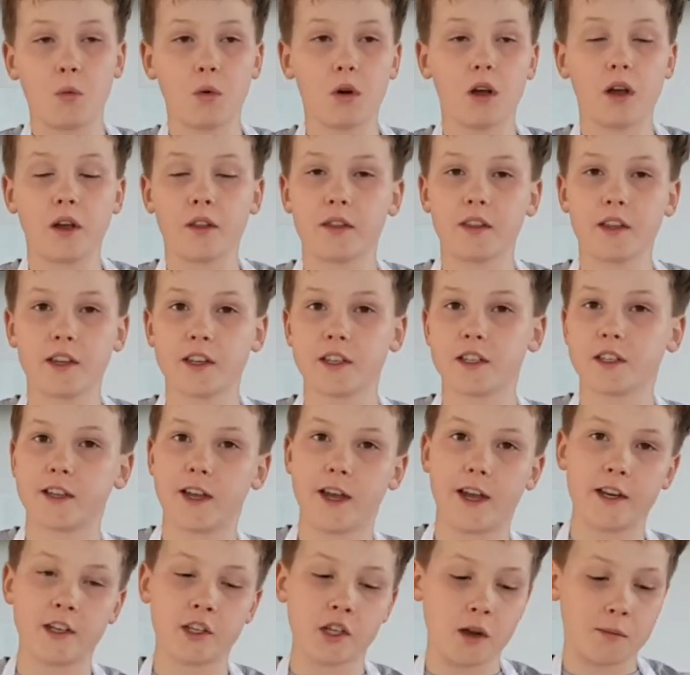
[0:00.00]
Well, at this
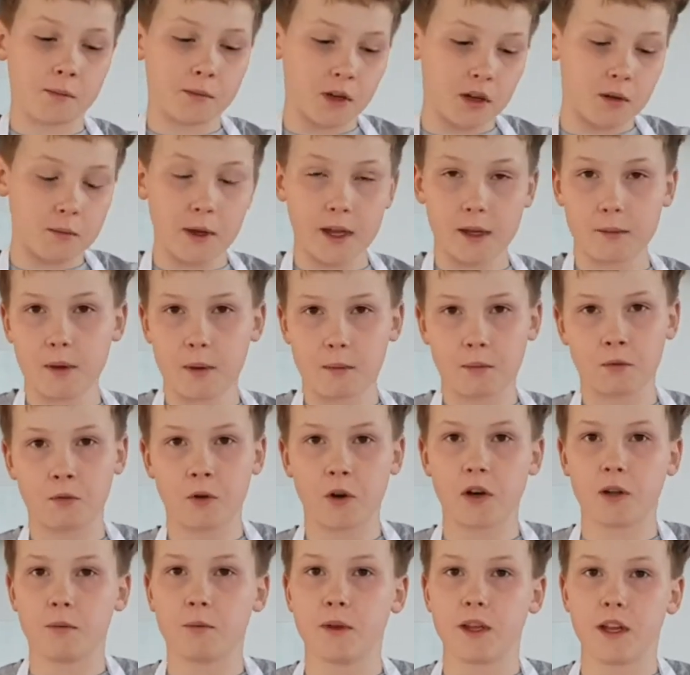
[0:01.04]
stage I'm going to make
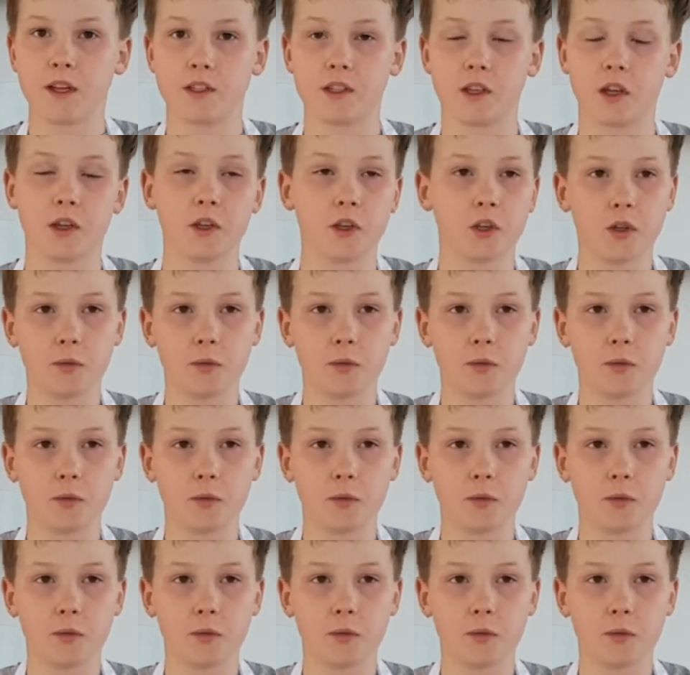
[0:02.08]
pepperoni pizza.